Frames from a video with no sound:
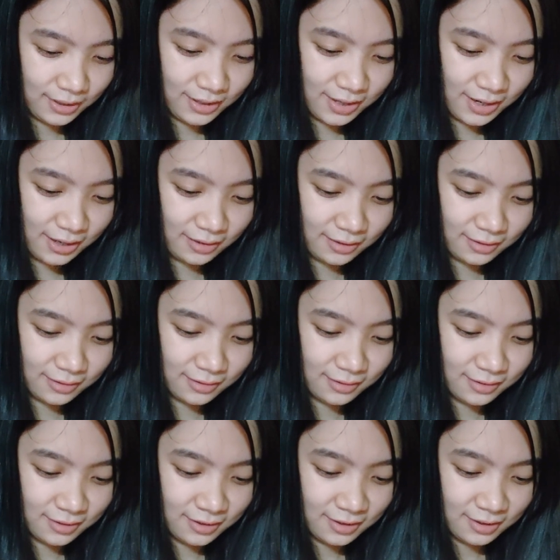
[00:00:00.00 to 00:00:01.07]
at that
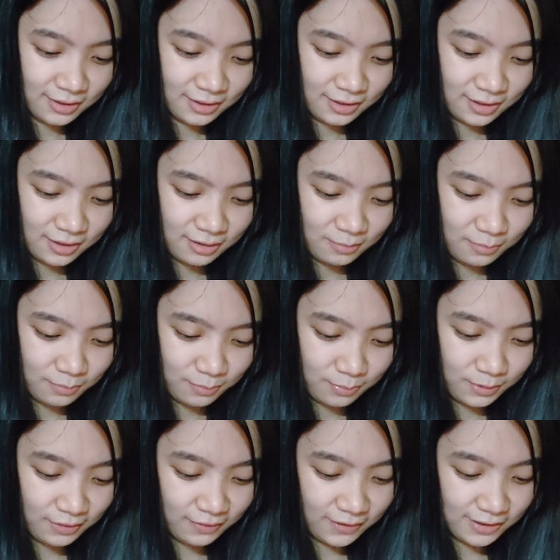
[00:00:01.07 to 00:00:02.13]

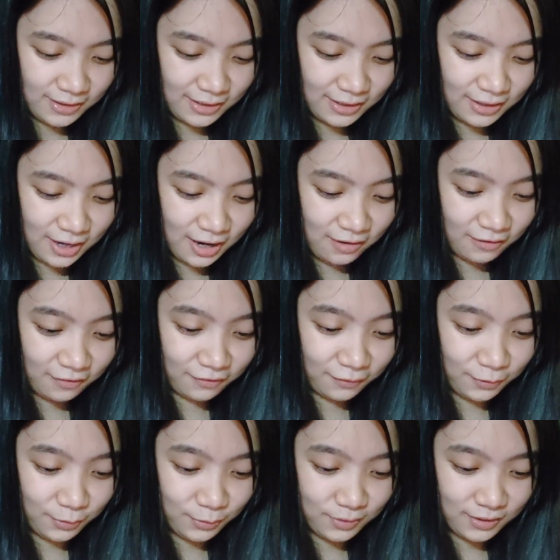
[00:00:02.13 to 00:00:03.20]
previously I've
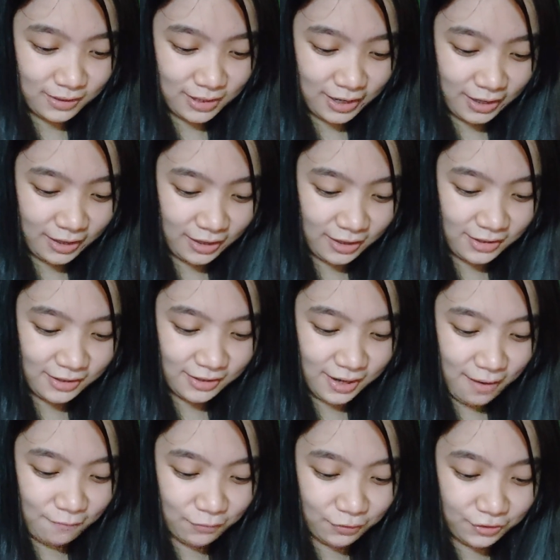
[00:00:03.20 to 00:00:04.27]
used like
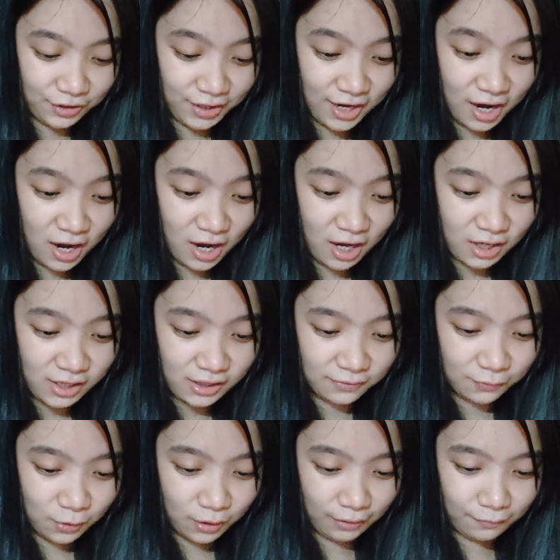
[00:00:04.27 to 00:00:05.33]
Instagram for 3 hours
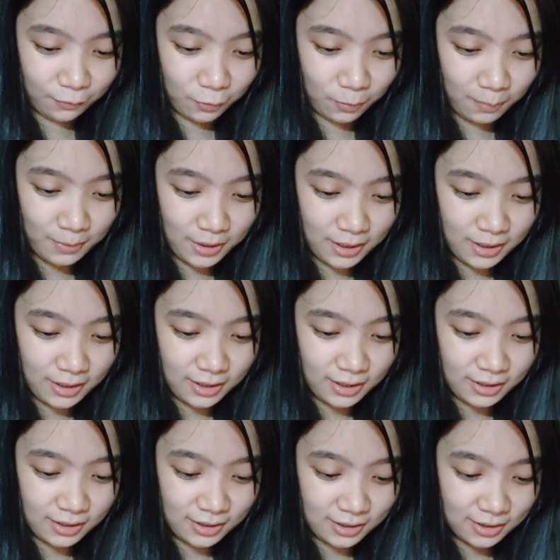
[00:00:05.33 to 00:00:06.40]
44
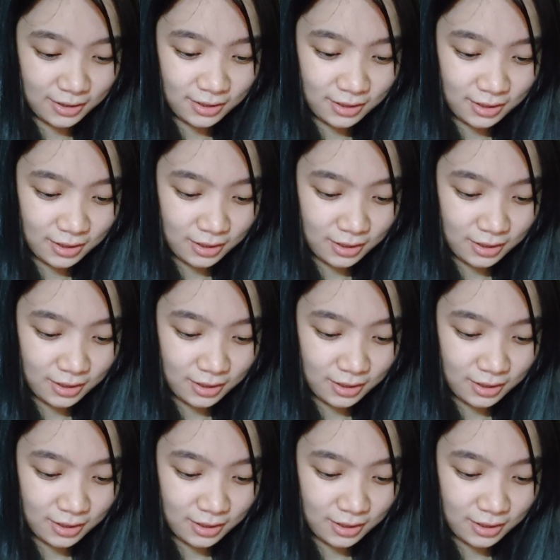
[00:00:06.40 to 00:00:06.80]
minutes